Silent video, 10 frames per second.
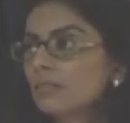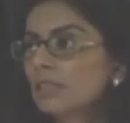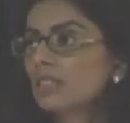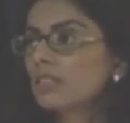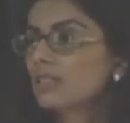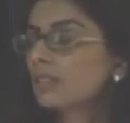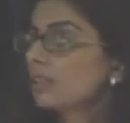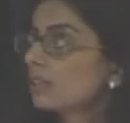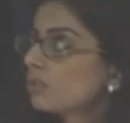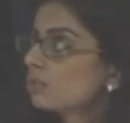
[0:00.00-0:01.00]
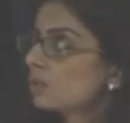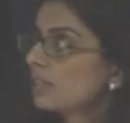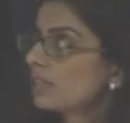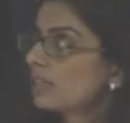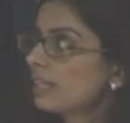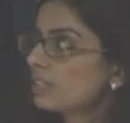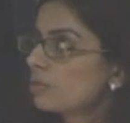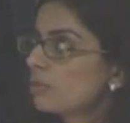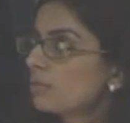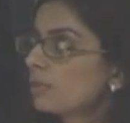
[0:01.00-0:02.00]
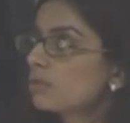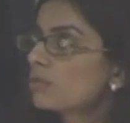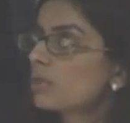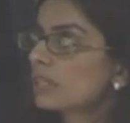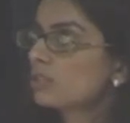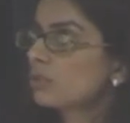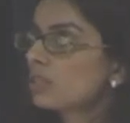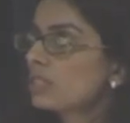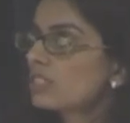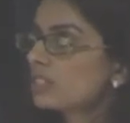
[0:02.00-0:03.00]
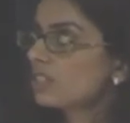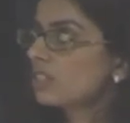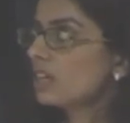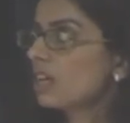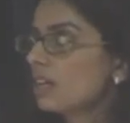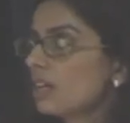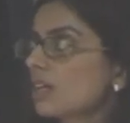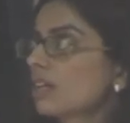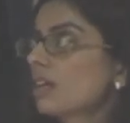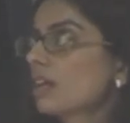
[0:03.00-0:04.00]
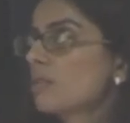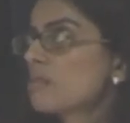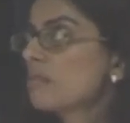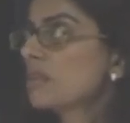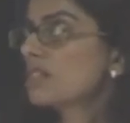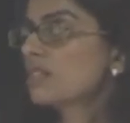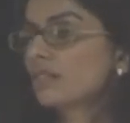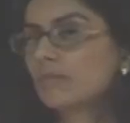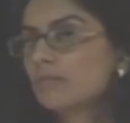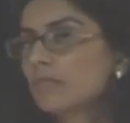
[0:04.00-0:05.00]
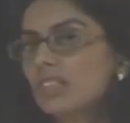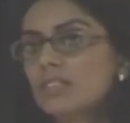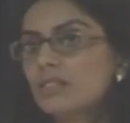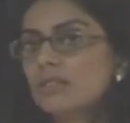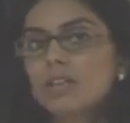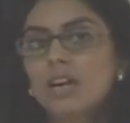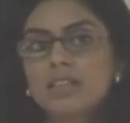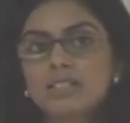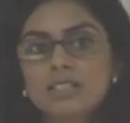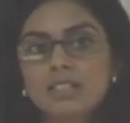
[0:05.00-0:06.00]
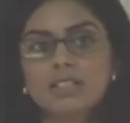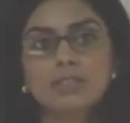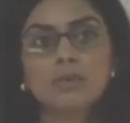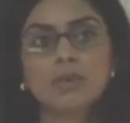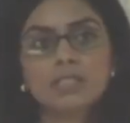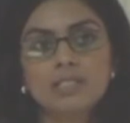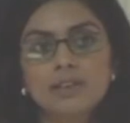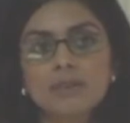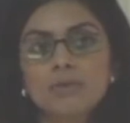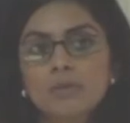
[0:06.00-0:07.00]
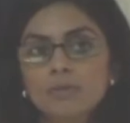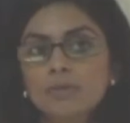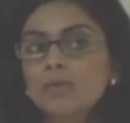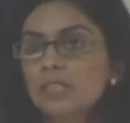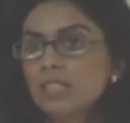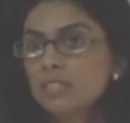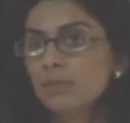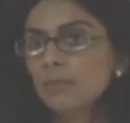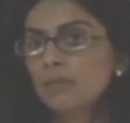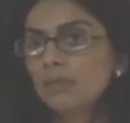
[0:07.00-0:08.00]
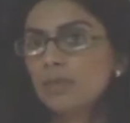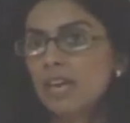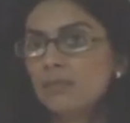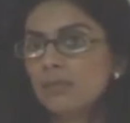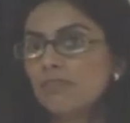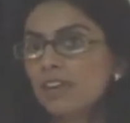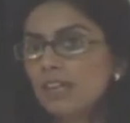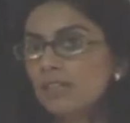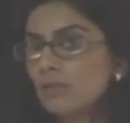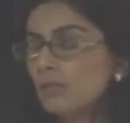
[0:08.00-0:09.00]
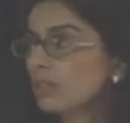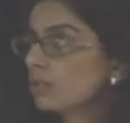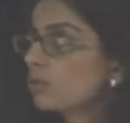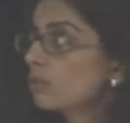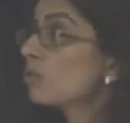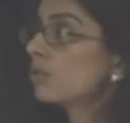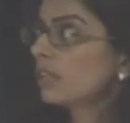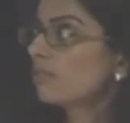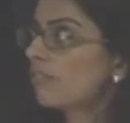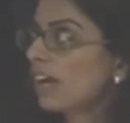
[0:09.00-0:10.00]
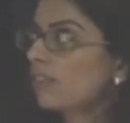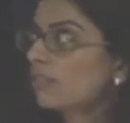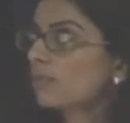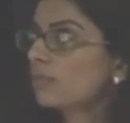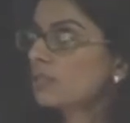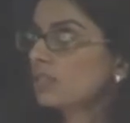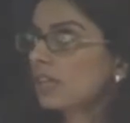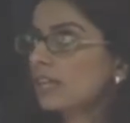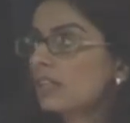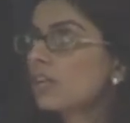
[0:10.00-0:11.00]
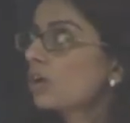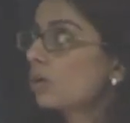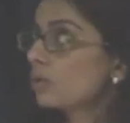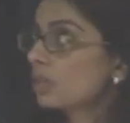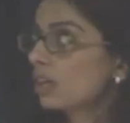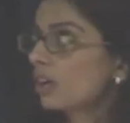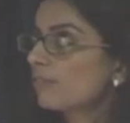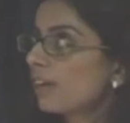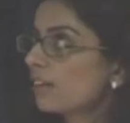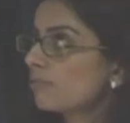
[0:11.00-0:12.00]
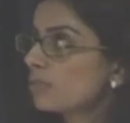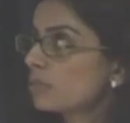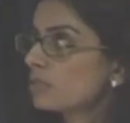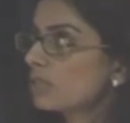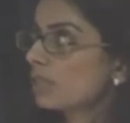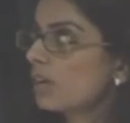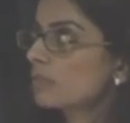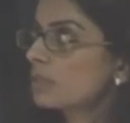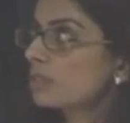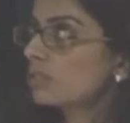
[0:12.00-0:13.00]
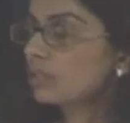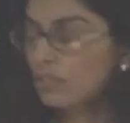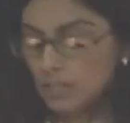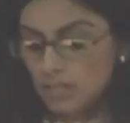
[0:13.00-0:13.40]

it usually relates to people who are doing research in the area, but there is no authority, there is no case law. Who are these people who can be filed, or who can file for post-grant, or who cannot file for post-grant oppositions?